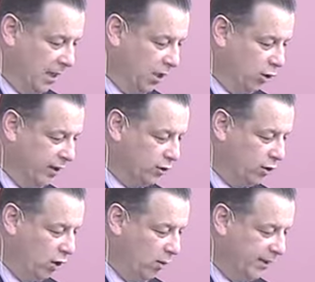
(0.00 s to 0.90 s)
Although we don't
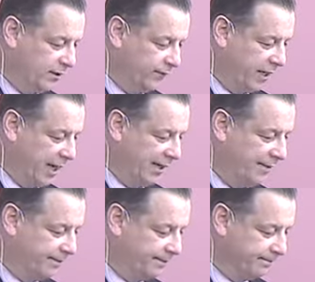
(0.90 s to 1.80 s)
always have
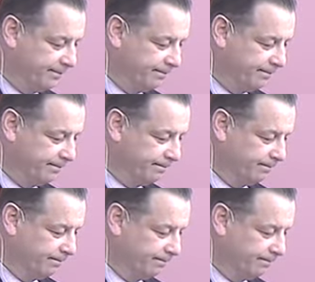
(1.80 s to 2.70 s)
time,
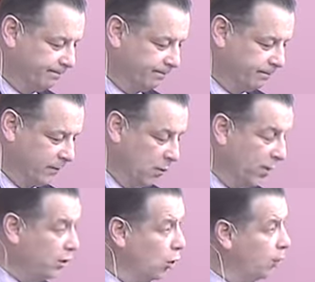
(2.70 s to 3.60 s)

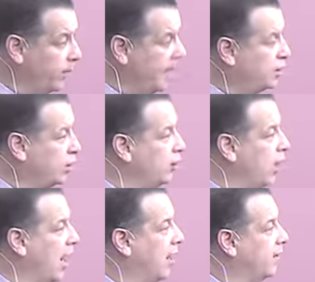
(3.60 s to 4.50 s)
we know we do
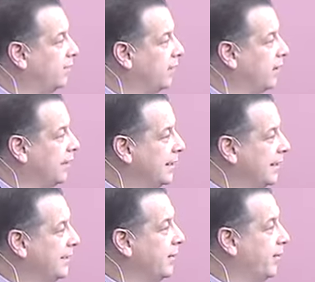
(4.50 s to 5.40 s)
have
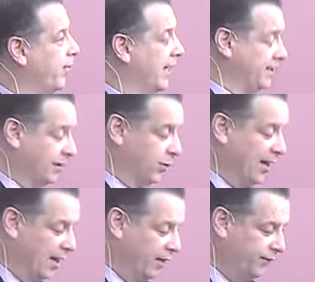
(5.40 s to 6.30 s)
the present we
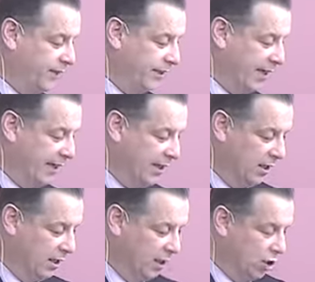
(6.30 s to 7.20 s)
have today.
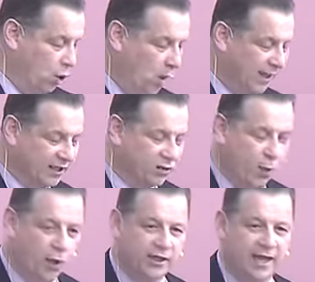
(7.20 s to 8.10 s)
No one gets
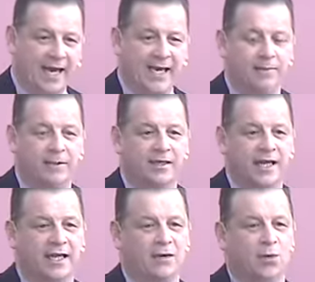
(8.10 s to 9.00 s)
more time than
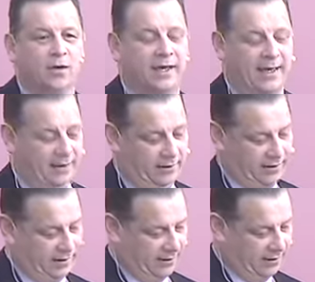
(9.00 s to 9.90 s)
anyone
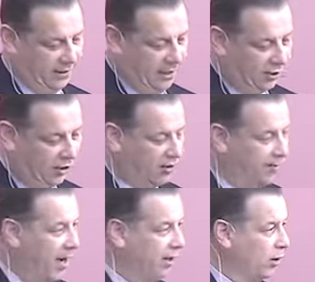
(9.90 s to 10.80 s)
else. Doesn't
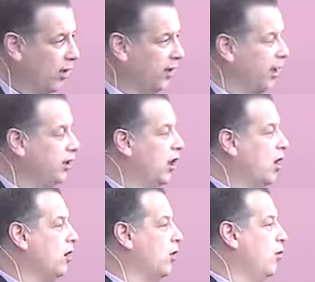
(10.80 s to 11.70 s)
matter whether you're
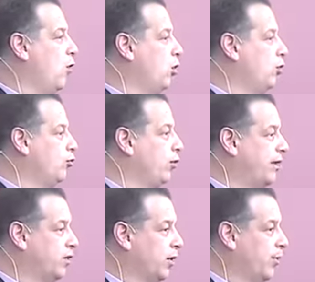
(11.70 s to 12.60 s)
young or old,
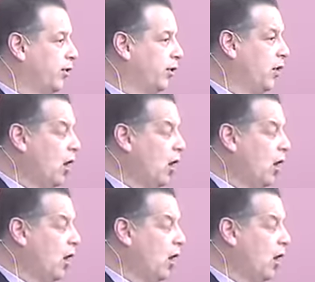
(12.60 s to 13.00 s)
rich or poor,